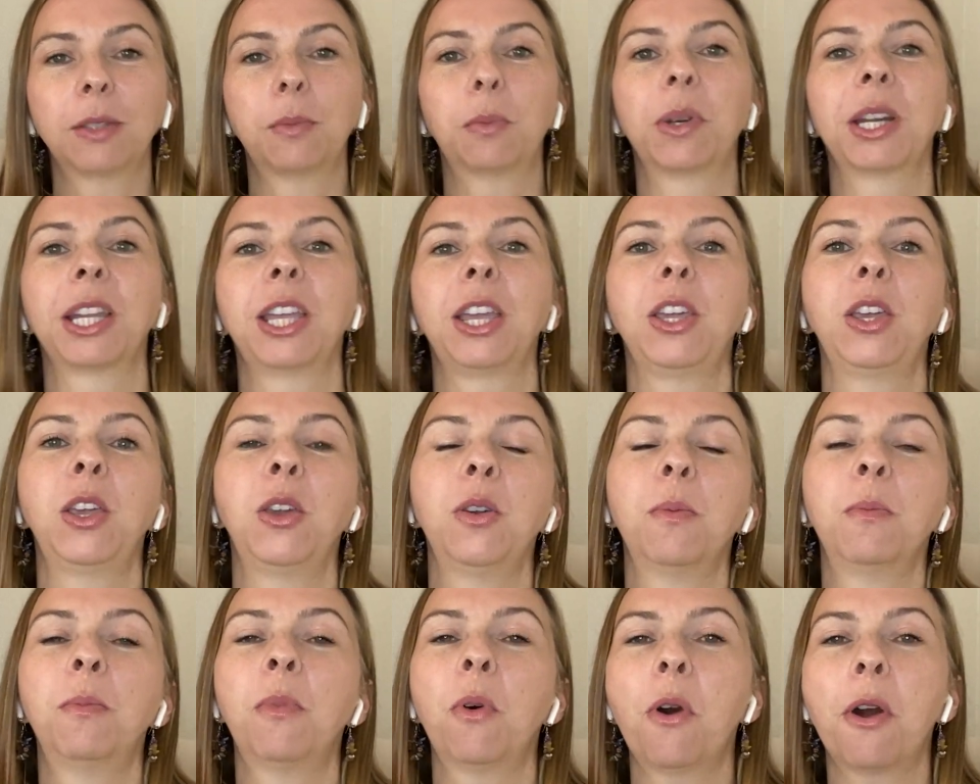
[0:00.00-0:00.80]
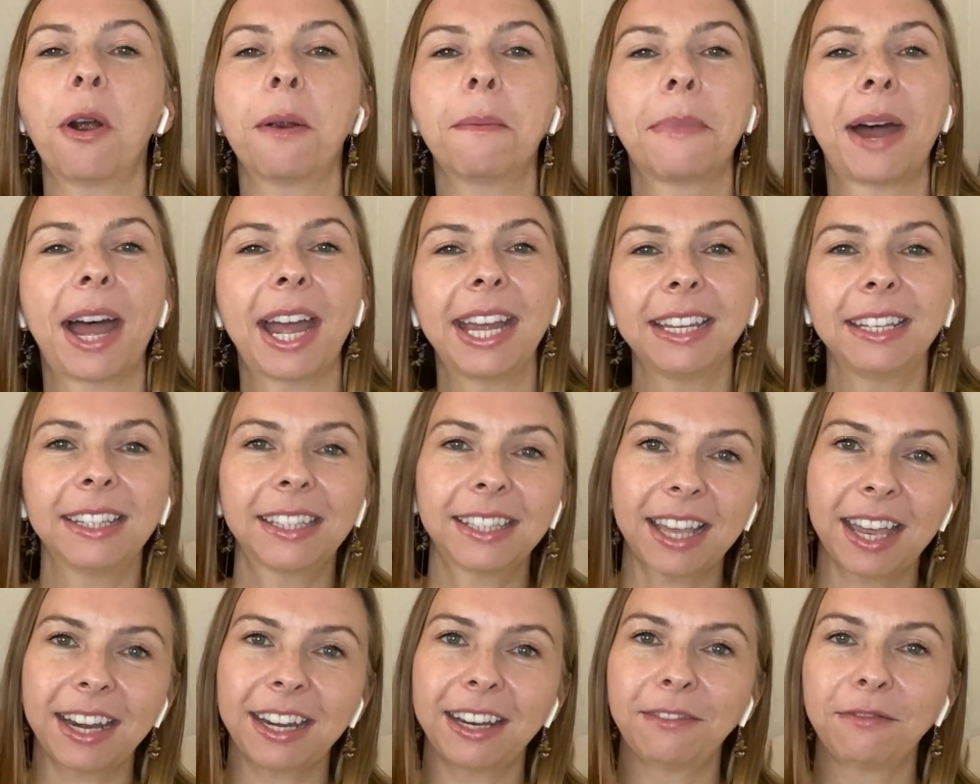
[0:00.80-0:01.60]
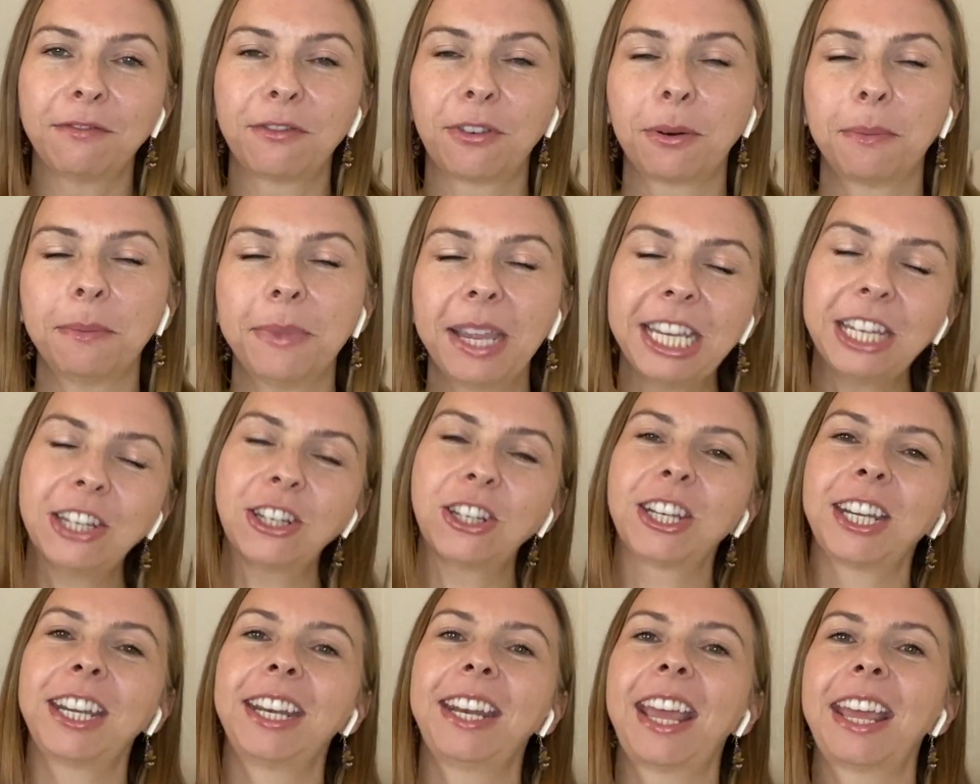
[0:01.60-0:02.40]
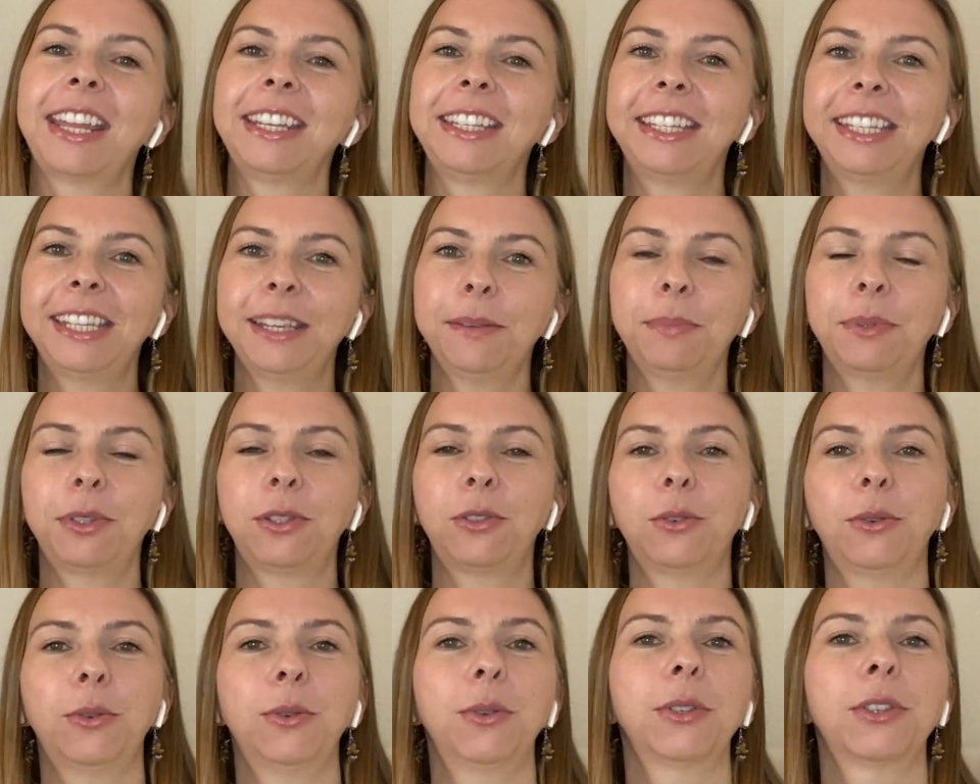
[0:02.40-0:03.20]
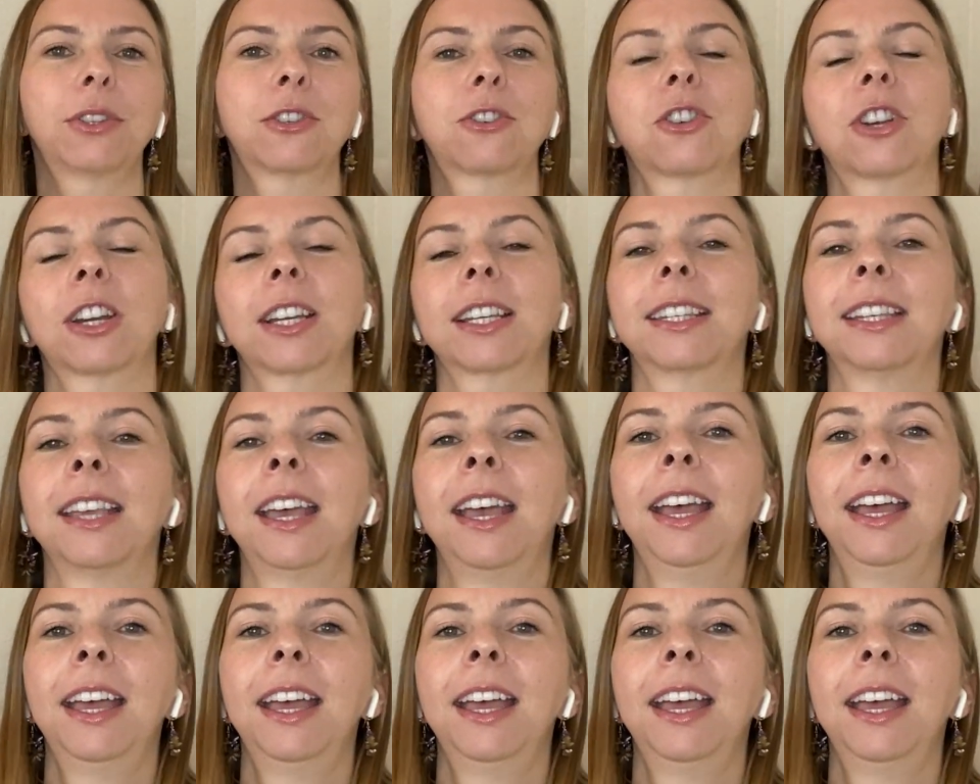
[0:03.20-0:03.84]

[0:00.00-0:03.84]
bringing you more mindset information and tips, tools, tricks